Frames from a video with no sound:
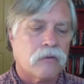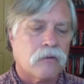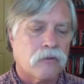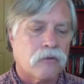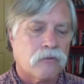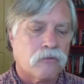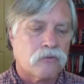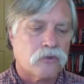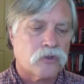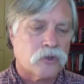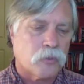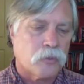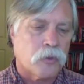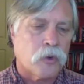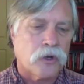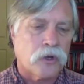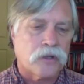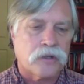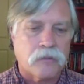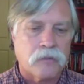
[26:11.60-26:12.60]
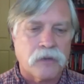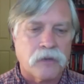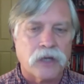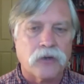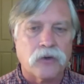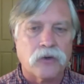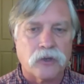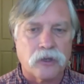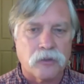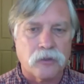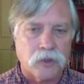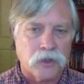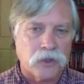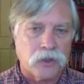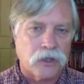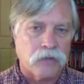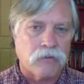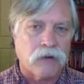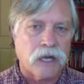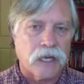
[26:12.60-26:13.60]
support the medical
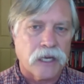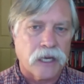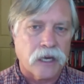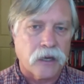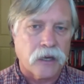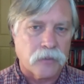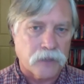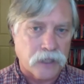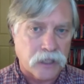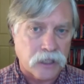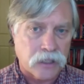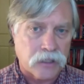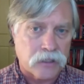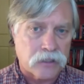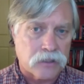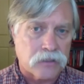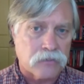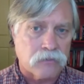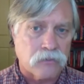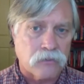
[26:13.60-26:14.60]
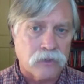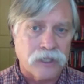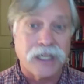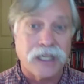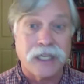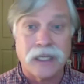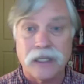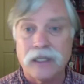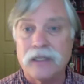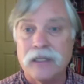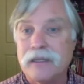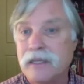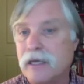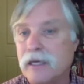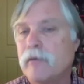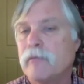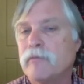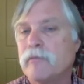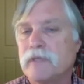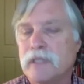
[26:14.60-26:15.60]
community right now because we need
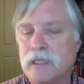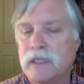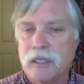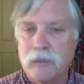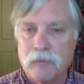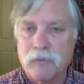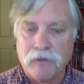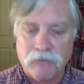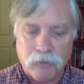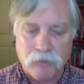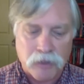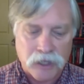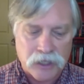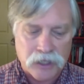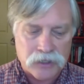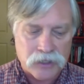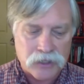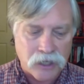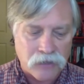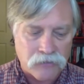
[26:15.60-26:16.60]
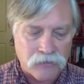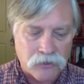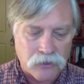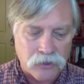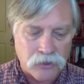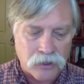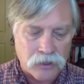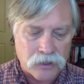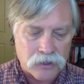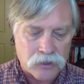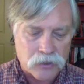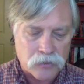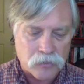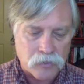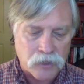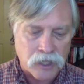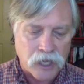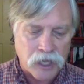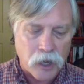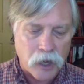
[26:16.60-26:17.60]
them to keep everybody safe during this
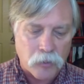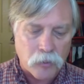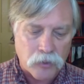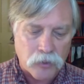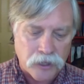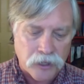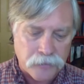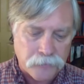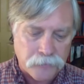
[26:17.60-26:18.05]
big outbreak.